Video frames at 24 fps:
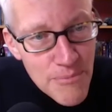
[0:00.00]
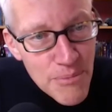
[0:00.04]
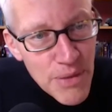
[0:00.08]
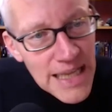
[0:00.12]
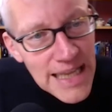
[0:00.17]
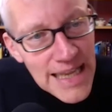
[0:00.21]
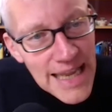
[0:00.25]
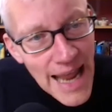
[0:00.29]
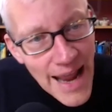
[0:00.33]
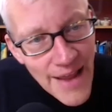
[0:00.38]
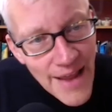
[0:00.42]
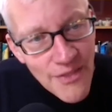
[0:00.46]

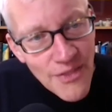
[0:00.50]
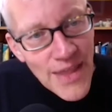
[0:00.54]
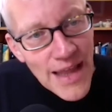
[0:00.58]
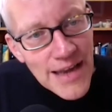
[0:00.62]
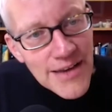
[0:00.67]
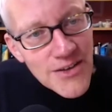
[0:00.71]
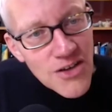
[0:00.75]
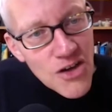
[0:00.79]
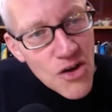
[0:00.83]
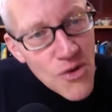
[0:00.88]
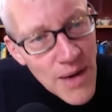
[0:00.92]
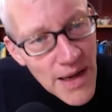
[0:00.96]
But again,
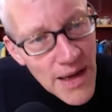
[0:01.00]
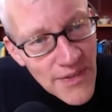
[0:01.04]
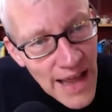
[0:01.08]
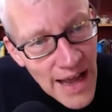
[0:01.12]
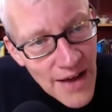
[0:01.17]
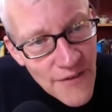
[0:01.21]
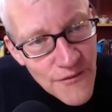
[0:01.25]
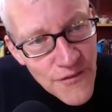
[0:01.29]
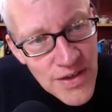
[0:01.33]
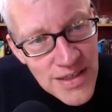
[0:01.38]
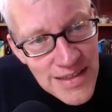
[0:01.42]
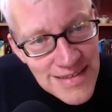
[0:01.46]
they're doing
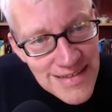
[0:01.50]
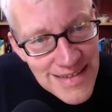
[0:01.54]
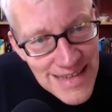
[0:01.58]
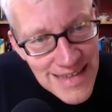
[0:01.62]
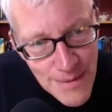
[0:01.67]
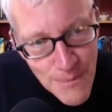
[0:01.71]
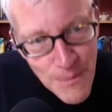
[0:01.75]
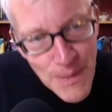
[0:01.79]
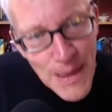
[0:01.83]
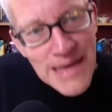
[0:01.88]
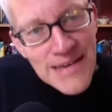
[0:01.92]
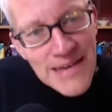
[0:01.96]
that for
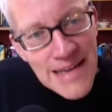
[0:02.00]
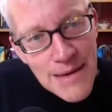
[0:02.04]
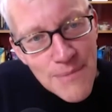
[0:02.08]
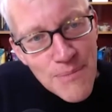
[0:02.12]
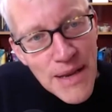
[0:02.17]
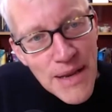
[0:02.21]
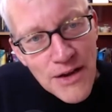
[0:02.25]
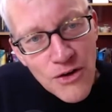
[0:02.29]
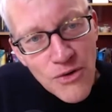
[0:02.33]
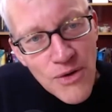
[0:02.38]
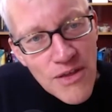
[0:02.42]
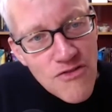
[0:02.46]
deeply,
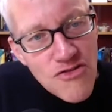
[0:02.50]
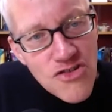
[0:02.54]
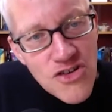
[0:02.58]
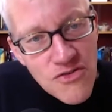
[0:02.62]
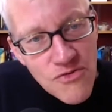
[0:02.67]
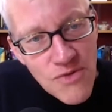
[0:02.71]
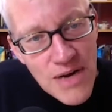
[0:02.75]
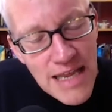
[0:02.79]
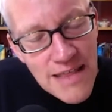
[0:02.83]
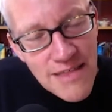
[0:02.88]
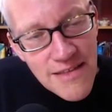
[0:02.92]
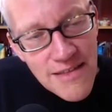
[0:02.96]
deeply
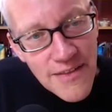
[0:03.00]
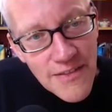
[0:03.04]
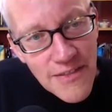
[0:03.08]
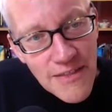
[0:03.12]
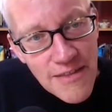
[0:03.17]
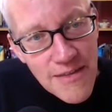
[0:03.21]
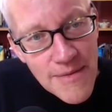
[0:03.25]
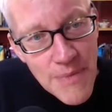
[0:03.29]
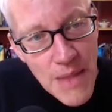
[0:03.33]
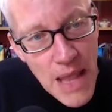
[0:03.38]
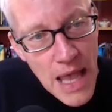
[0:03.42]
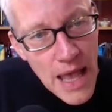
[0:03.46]
Christian
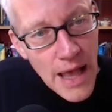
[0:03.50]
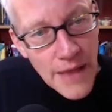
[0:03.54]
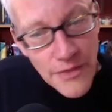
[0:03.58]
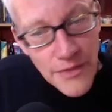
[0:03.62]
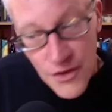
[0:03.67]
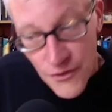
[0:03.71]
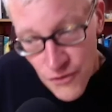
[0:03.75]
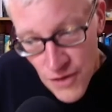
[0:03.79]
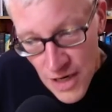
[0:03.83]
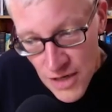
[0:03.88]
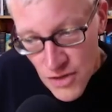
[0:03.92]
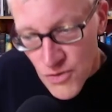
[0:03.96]
reasons.
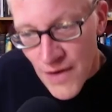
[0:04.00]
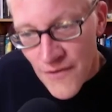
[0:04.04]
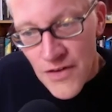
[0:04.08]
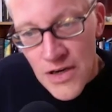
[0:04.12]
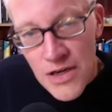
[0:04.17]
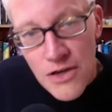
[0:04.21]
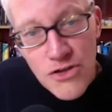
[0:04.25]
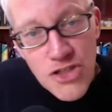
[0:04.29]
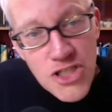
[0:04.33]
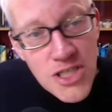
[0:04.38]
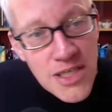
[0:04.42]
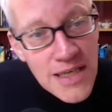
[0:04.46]
The French
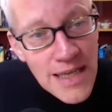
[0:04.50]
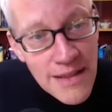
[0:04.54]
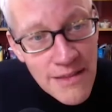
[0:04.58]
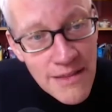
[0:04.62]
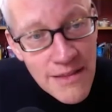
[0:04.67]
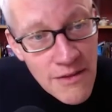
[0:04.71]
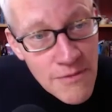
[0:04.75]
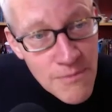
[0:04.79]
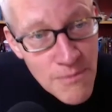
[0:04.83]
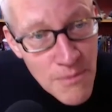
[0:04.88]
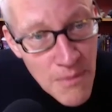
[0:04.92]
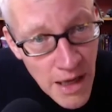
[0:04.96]
Revolution
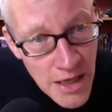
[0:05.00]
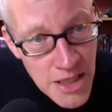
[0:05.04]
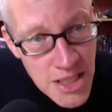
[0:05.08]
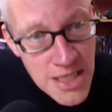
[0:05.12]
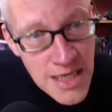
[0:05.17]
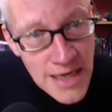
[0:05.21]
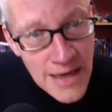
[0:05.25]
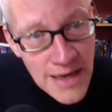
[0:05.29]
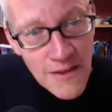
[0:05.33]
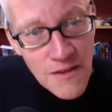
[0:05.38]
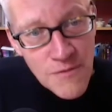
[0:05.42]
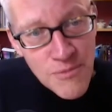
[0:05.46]
is as
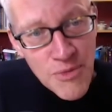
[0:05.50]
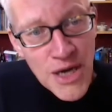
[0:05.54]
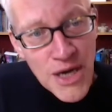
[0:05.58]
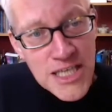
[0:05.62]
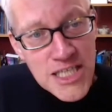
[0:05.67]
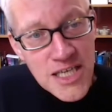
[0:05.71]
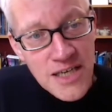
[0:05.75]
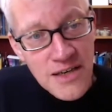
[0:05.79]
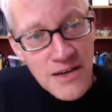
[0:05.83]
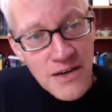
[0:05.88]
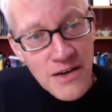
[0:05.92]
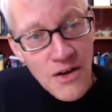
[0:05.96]
much an
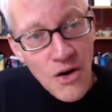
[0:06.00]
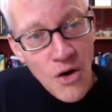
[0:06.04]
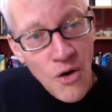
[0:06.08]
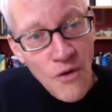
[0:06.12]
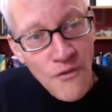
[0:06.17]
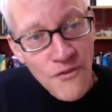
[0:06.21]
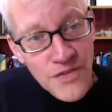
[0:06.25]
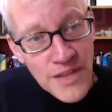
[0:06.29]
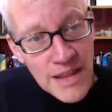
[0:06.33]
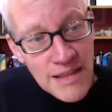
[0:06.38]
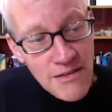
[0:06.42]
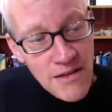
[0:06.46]
expression
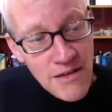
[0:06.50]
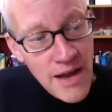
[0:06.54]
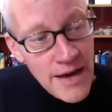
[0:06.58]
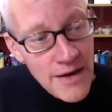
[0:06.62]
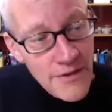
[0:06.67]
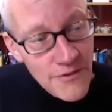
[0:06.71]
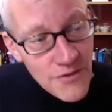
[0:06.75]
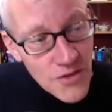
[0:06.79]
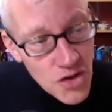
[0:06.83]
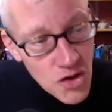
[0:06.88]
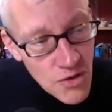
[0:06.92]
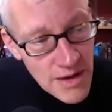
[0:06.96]
of this
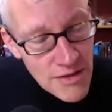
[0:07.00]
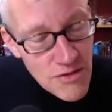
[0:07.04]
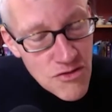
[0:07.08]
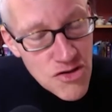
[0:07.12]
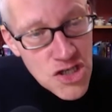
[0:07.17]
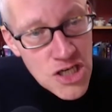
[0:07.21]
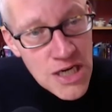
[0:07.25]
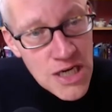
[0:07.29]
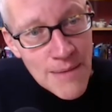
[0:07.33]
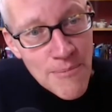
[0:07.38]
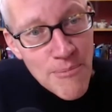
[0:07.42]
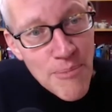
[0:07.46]
kind of
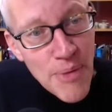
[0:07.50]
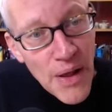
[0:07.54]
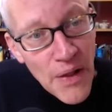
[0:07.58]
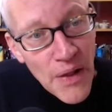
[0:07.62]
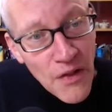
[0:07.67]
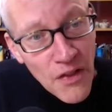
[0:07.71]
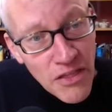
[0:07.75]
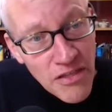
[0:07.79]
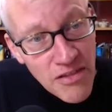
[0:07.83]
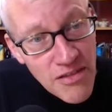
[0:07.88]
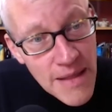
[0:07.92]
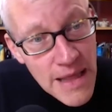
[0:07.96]
Christian
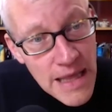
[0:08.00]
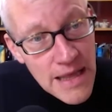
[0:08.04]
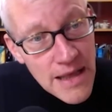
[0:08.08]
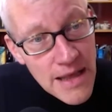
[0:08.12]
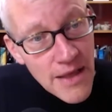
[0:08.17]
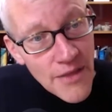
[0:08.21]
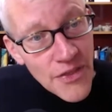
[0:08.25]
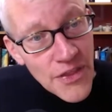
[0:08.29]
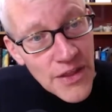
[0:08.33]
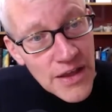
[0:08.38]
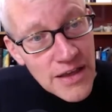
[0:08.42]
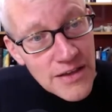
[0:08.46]
impulse
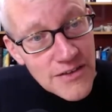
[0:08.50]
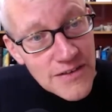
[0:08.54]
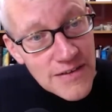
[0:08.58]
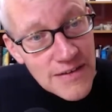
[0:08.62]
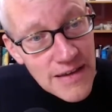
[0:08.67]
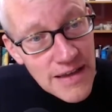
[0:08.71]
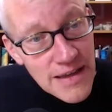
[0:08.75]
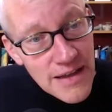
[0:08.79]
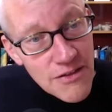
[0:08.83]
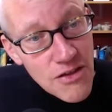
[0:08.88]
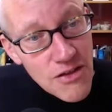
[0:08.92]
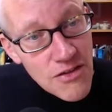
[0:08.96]
that
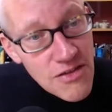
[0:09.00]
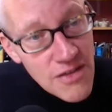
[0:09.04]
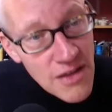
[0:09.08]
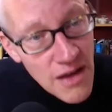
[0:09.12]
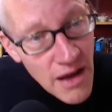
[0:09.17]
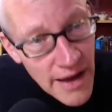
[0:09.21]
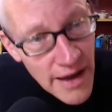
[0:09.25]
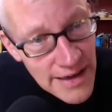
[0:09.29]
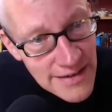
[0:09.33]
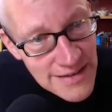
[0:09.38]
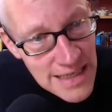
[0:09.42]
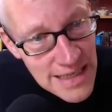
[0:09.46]

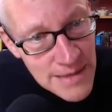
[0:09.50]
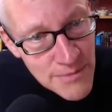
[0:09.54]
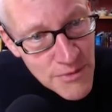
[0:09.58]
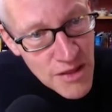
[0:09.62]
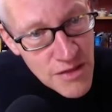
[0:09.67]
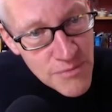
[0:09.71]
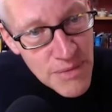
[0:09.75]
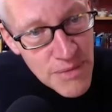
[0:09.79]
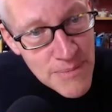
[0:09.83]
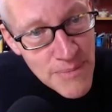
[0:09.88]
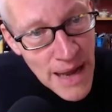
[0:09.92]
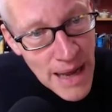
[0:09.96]
society
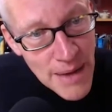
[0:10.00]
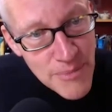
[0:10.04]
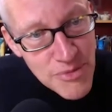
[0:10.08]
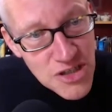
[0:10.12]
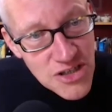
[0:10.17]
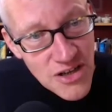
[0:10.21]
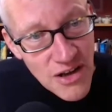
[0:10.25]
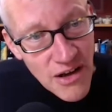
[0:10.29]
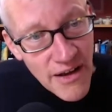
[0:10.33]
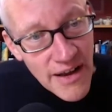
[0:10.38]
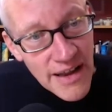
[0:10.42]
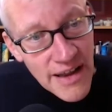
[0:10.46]
must be
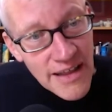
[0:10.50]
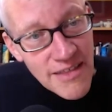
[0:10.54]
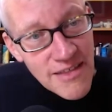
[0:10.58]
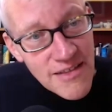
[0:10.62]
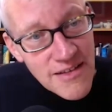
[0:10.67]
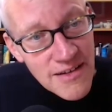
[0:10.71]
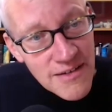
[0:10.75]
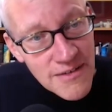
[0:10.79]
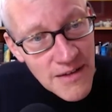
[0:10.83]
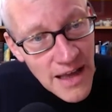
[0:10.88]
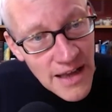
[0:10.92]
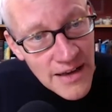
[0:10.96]

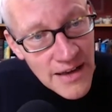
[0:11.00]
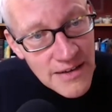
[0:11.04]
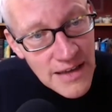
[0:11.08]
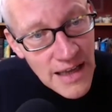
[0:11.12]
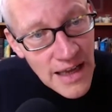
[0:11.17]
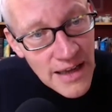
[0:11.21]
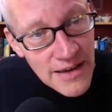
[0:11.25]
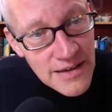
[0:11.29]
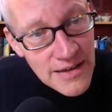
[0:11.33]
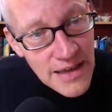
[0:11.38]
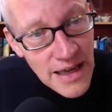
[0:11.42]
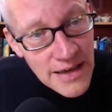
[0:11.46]
baptized and
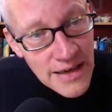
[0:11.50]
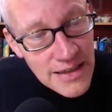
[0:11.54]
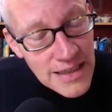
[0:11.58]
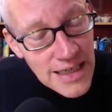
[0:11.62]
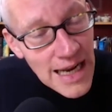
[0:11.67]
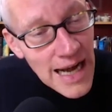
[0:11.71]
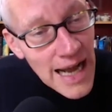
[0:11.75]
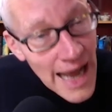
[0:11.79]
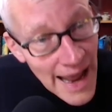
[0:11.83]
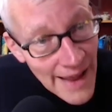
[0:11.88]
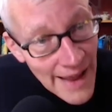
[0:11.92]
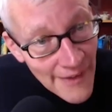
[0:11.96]

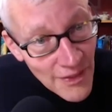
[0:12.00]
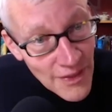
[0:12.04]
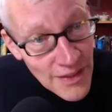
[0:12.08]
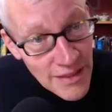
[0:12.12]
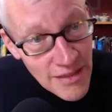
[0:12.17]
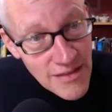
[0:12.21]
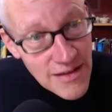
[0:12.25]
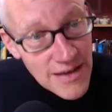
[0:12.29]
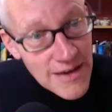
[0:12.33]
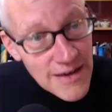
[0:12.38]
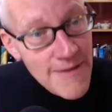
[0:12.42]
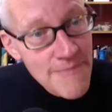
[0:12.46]

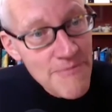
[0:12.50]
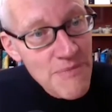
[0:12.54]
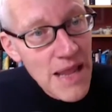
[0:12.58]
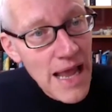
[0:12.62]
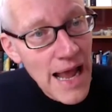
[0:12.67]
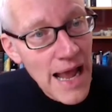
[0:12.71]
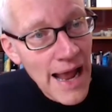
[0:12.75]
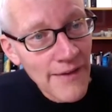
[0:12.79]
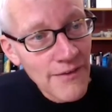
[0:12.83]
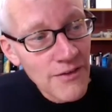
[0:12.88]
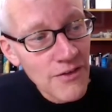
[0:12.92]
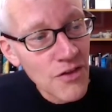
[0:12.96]
cleansed,
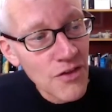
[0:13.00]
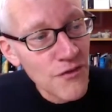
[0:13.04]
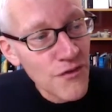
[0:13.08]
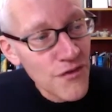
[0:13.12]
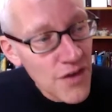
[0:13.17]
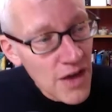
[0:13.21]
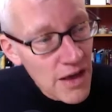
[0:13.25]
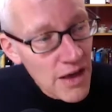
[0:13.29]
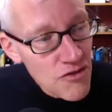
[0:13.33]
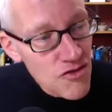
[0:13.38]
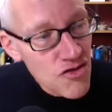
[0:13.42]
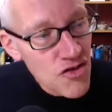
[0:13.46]
and the
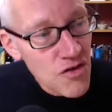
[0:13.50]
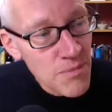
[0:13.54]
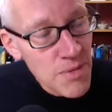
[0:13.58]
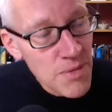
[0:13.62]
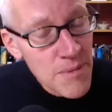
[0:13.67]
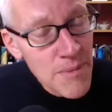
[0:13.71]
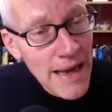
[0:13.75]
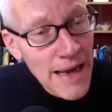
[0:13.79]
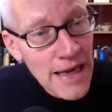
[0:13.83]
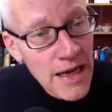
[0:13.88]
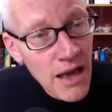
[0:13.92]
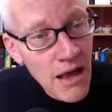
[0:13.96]
first should
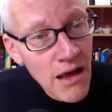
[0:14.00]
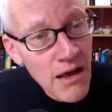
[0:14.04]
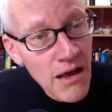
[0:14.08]
be made